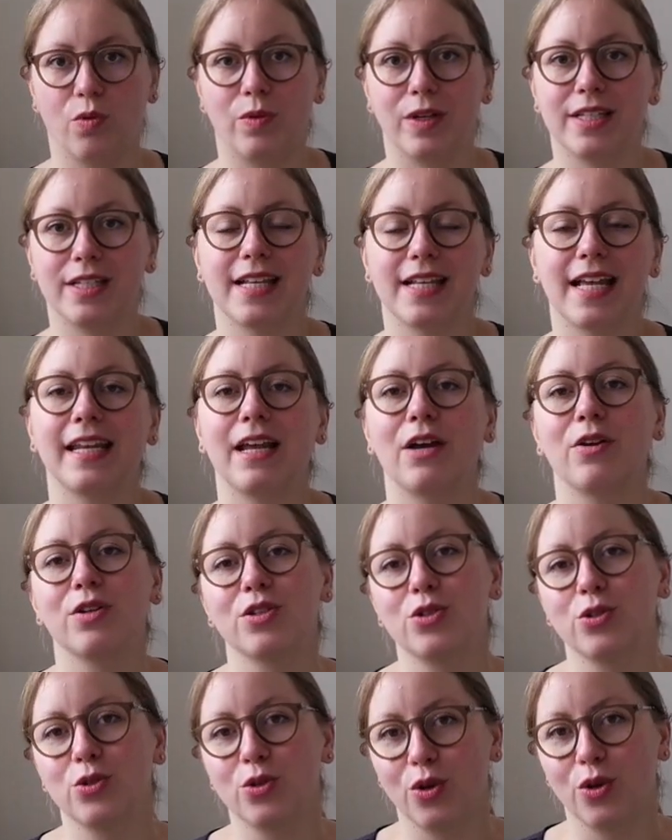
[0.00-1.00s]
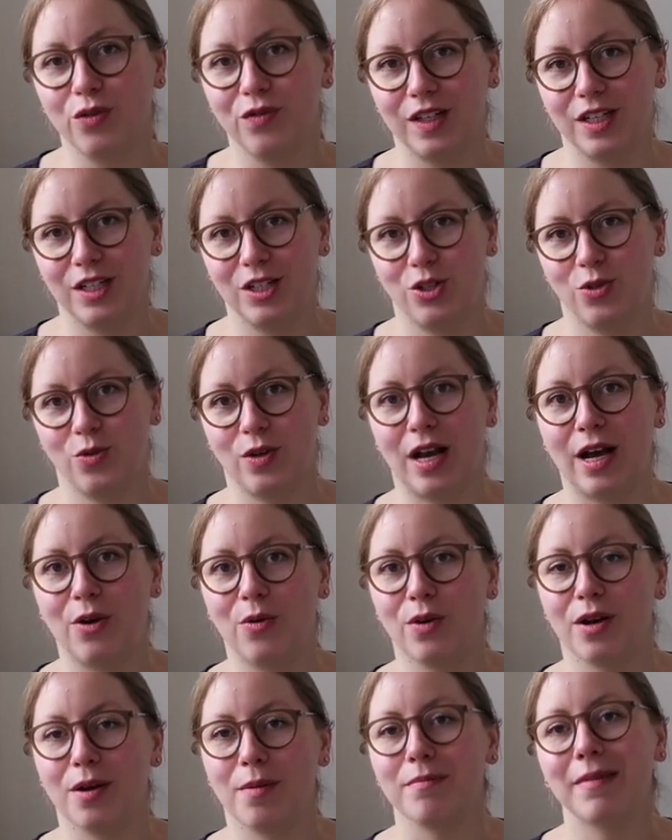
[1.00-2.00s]
we send out a survey to
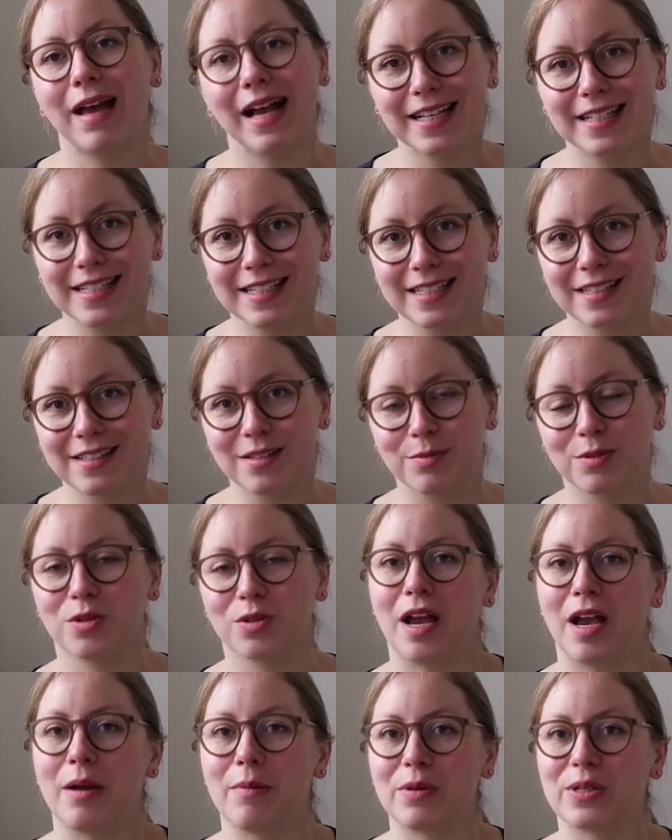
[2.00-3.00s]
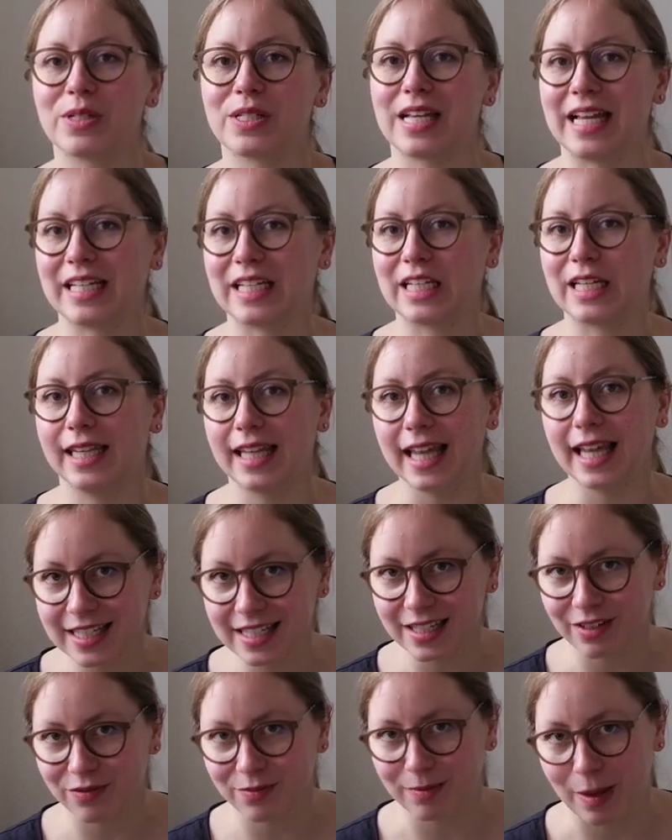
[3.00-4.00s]
our magazine subscribers and
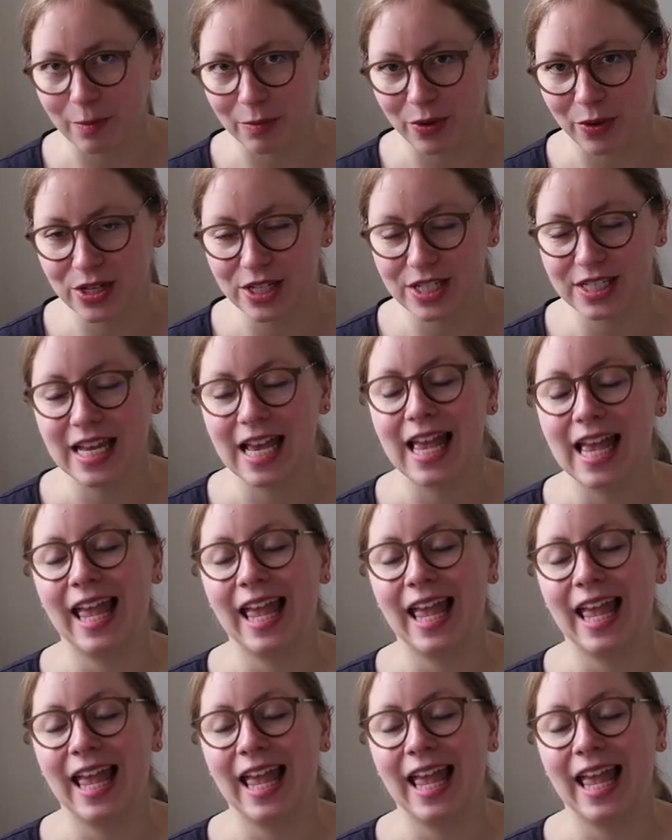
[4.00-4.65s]
collective members